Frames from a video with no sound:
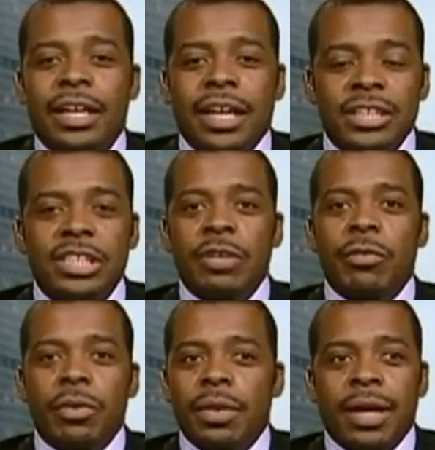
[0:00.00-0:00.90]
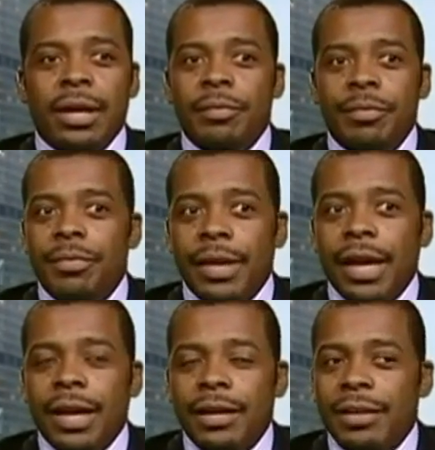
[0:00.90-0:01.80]
in general,
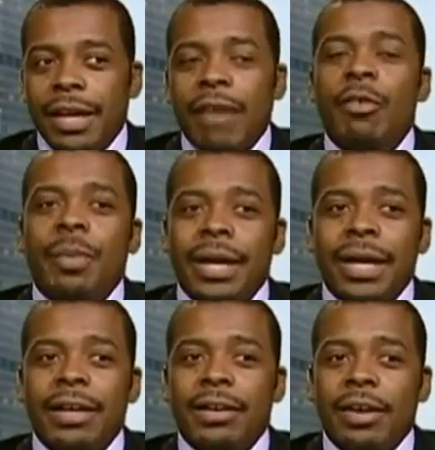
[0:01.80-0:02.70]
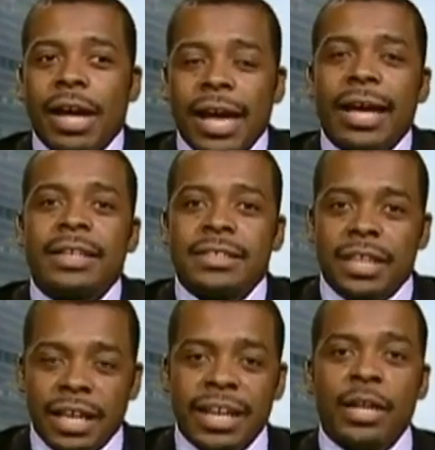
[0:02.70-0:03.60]
everybody has
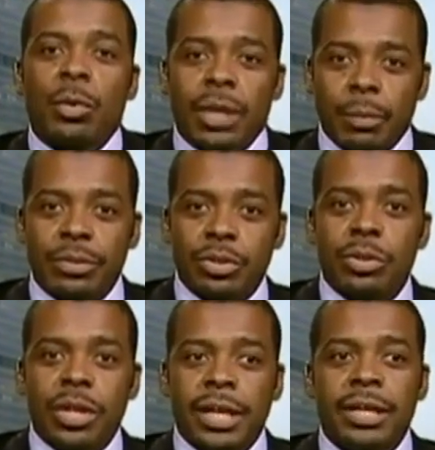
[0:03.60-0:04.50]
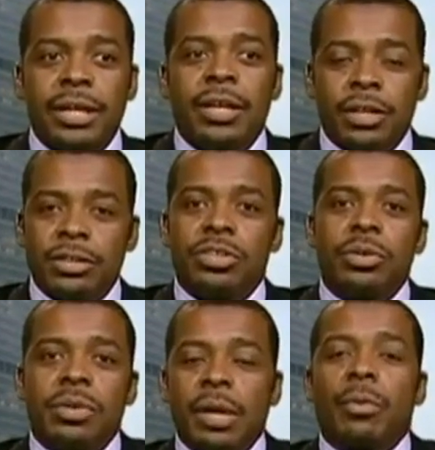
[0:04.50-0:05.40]
an equal opportunity
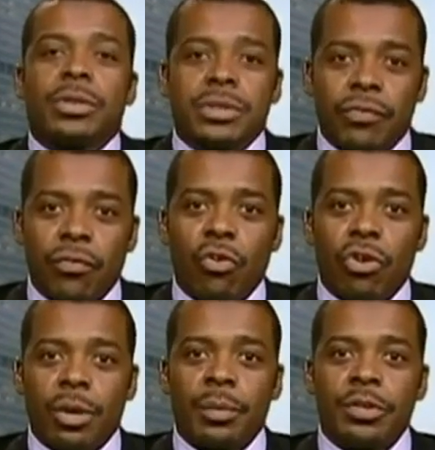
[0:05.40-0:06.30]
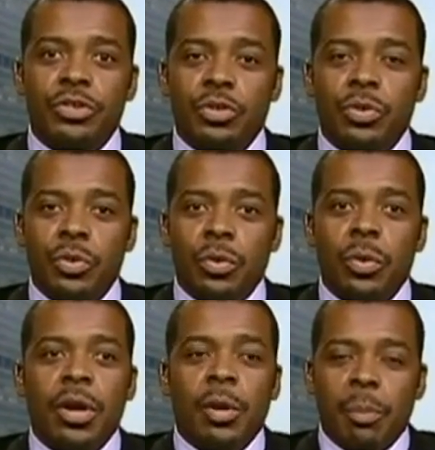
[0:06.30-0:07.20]
until networks are formed to
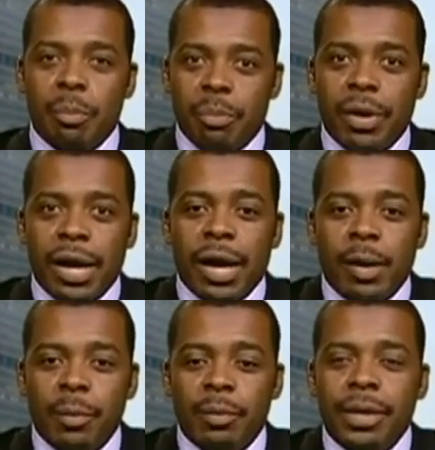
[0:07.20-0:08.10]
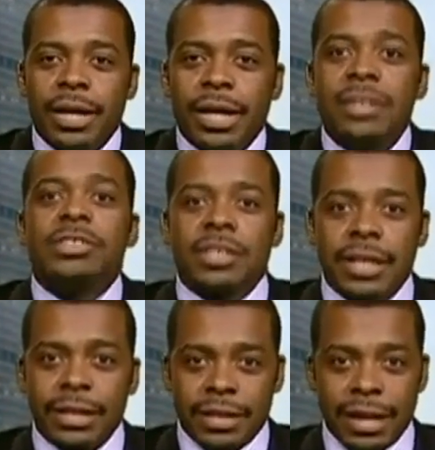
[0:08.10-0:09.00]

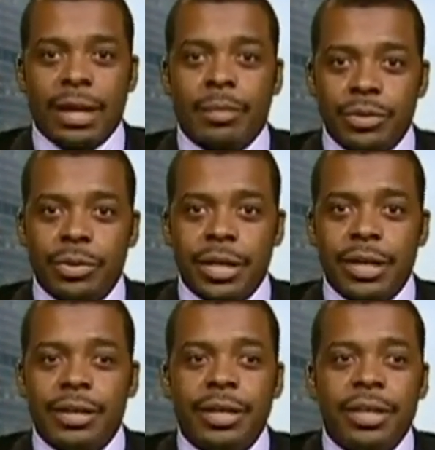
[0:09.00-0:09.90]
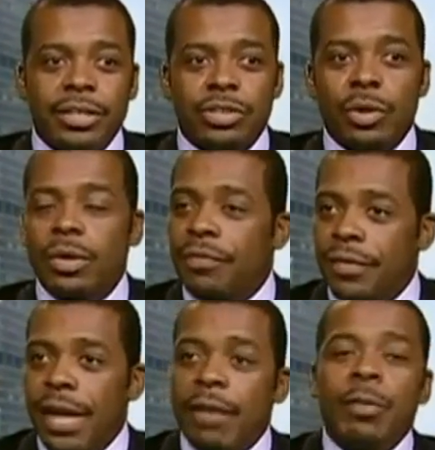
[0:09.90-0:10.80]
insulate that opportunity. So if
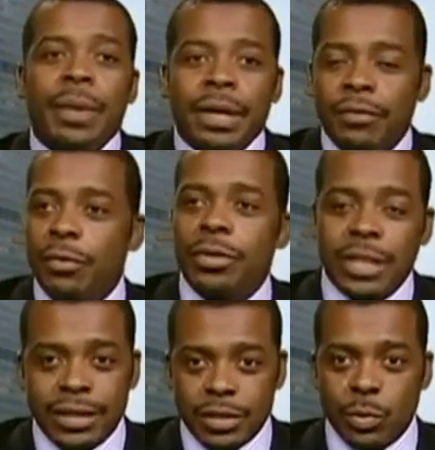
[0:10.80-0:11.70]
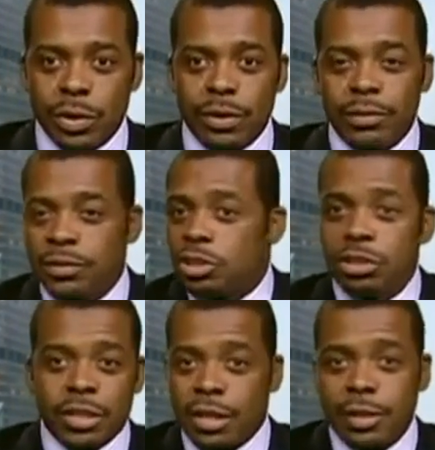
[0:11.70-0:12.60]
everybody, if you take this world and
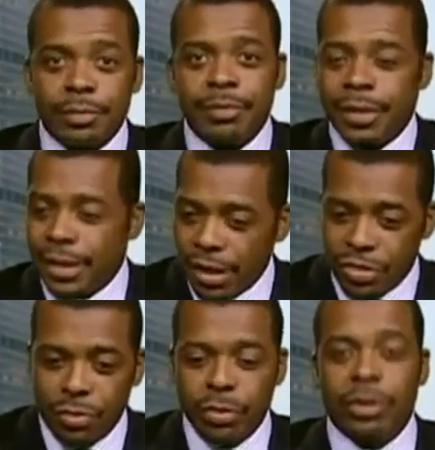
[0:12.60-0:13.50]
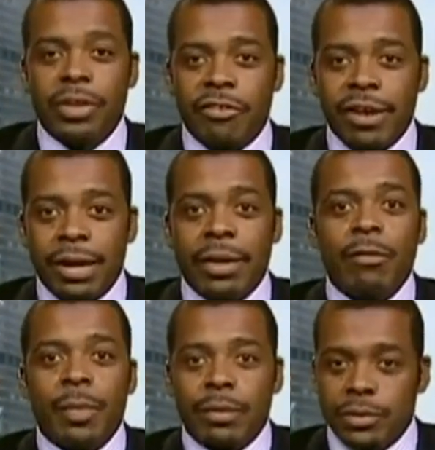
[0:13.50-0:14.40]
shook it up and threw it on the ground,
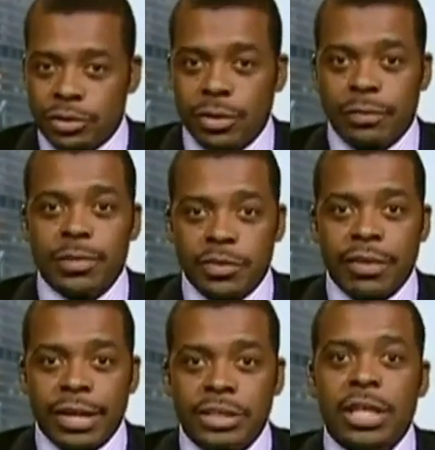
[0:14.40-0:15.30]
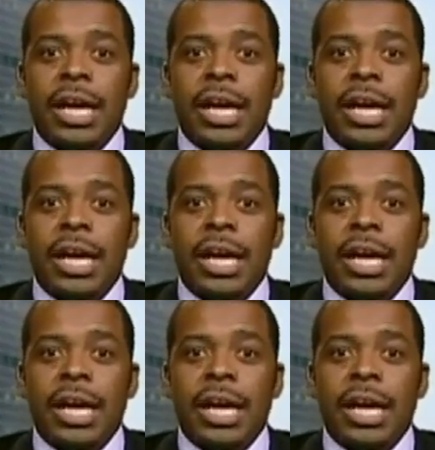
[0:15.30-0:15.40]
everybody would start from scratch.